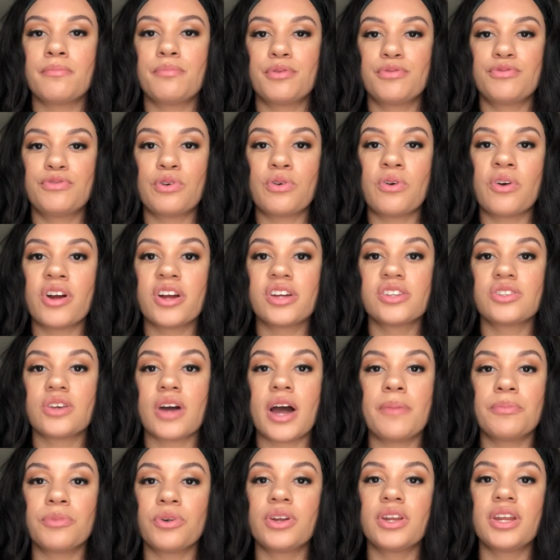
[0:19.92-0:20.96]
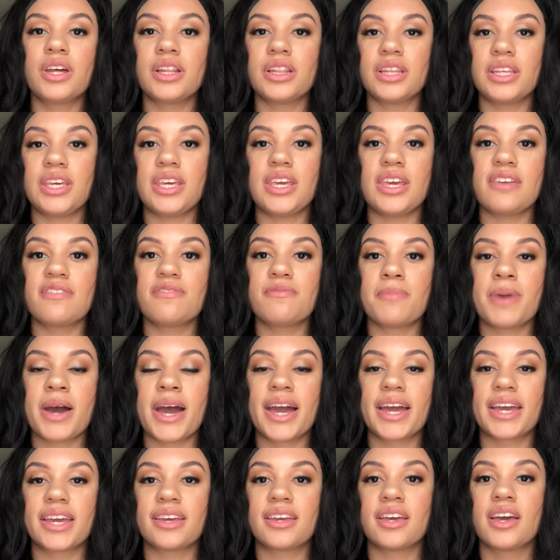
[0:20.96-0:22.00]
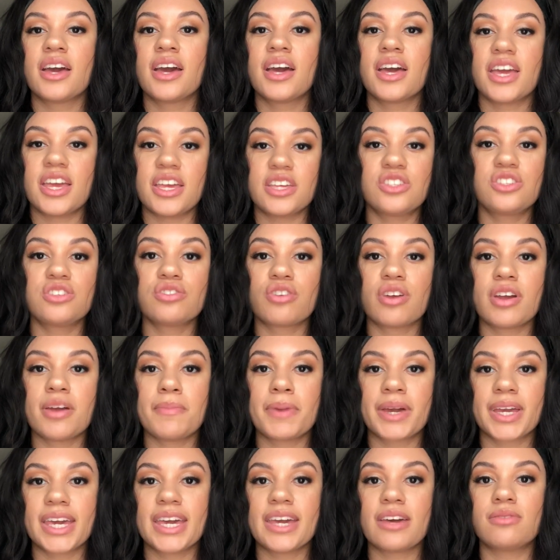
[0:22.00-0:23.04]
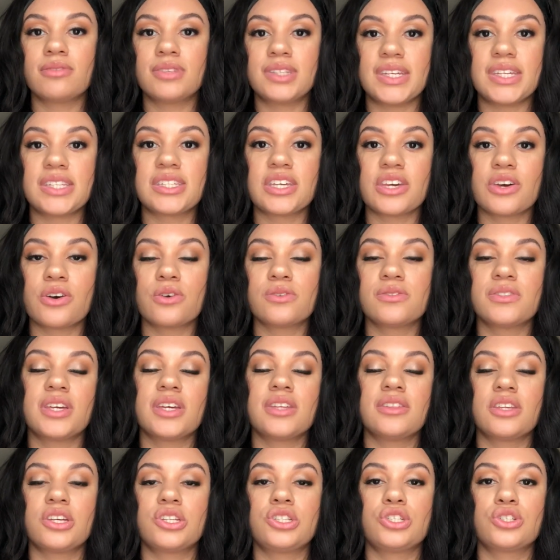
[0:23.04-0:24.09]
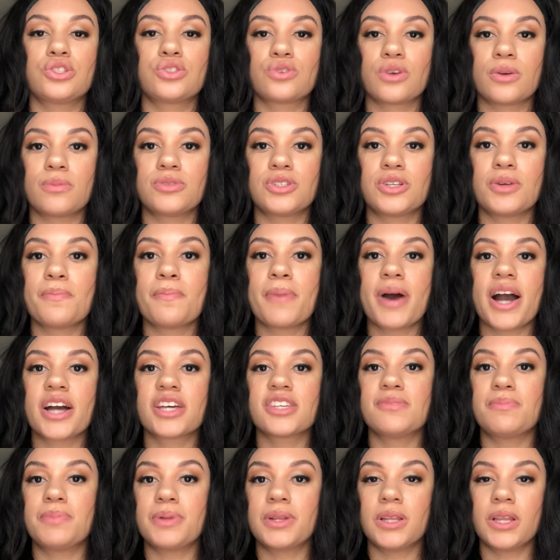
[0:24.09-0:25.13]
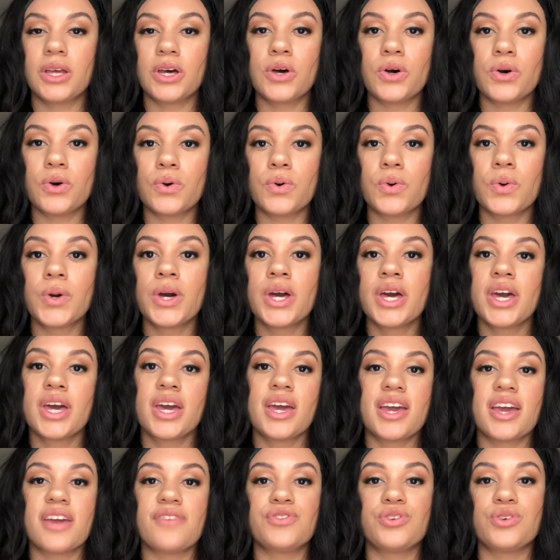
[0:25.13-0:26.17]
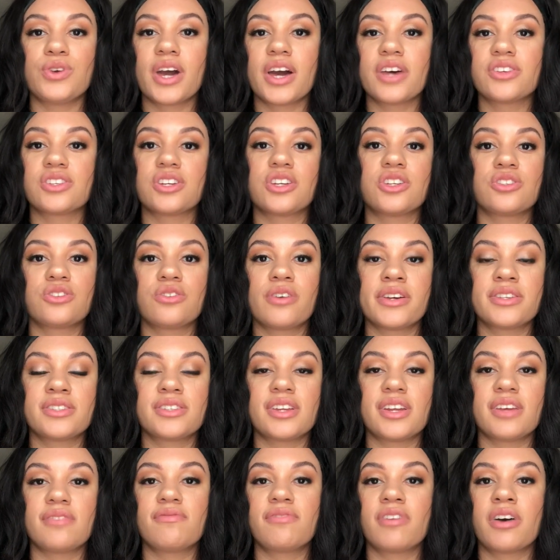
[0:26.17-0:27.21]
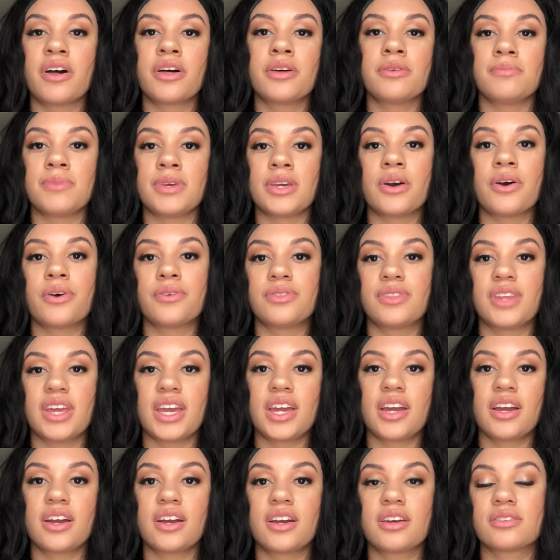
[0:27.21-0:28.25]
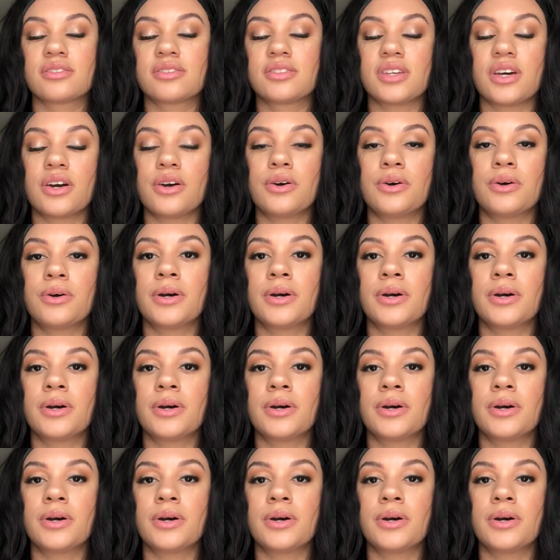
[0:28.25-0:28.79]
before, so I'm gonna leave my Instagram account details in the description box below if you guys are interested in following me on there. So